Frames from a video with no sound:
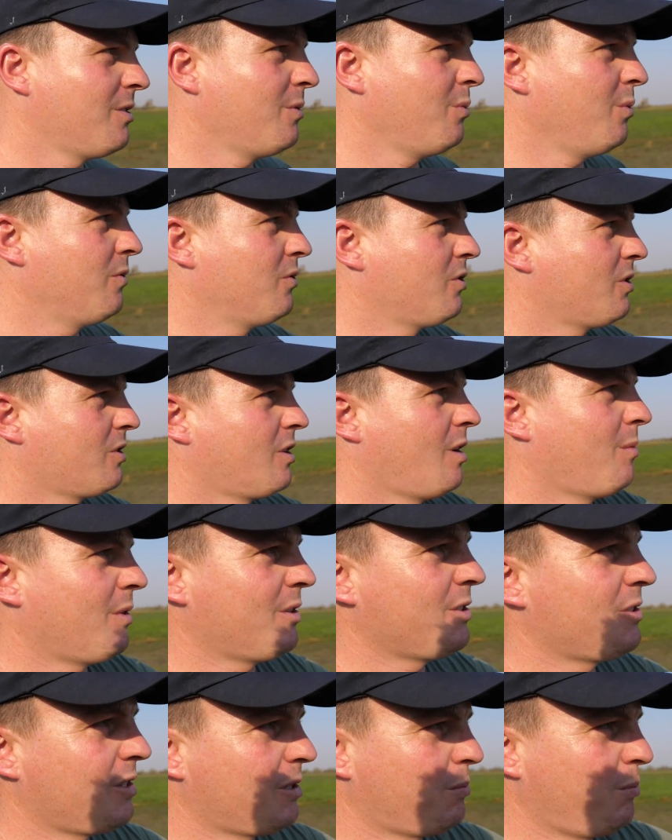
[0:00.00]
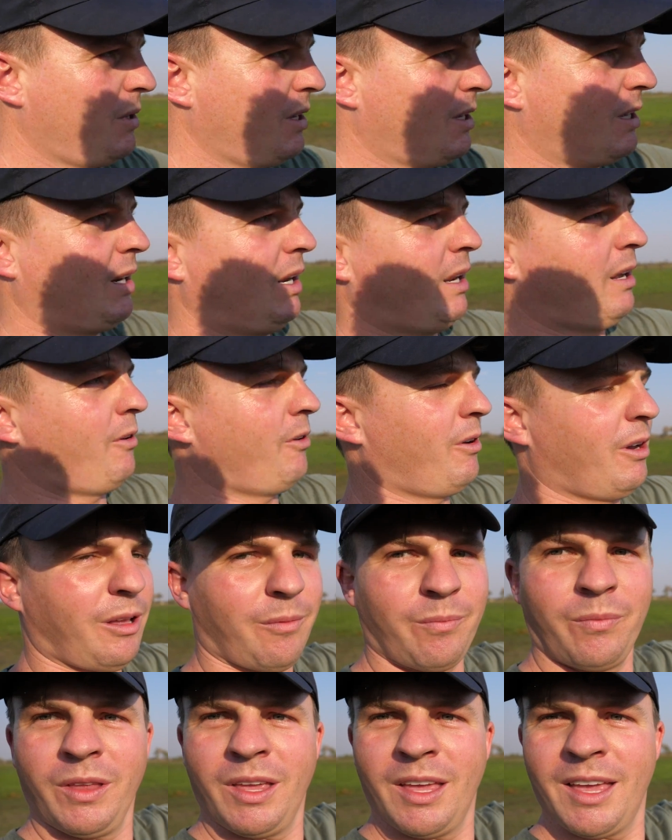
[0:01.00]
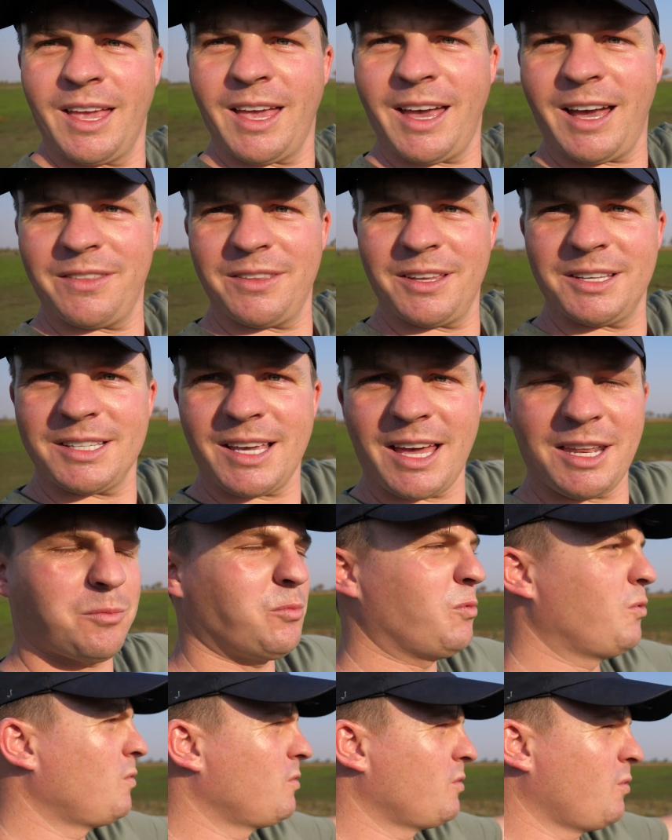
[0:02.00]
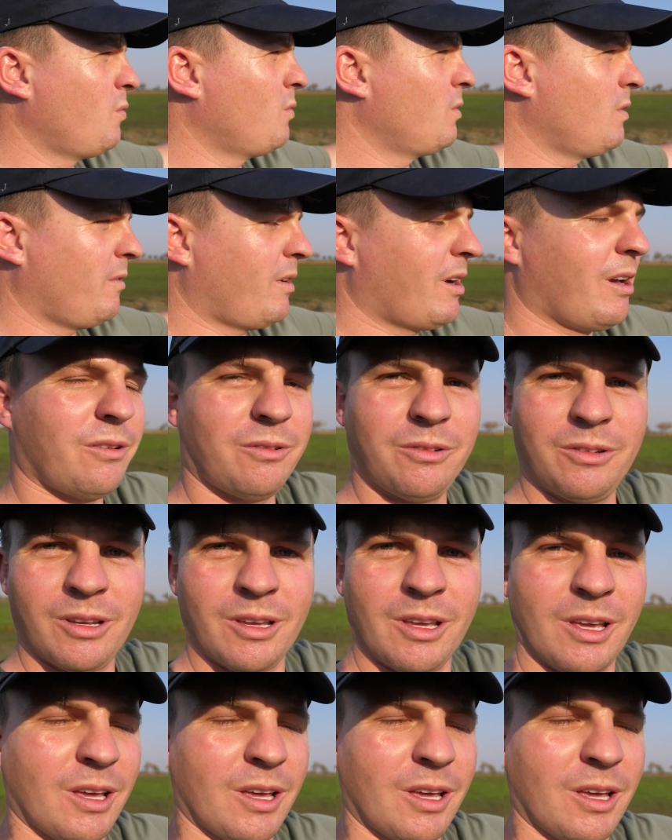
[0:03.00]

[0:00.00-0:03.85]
that we've just come into this big clearing and there's animals all around.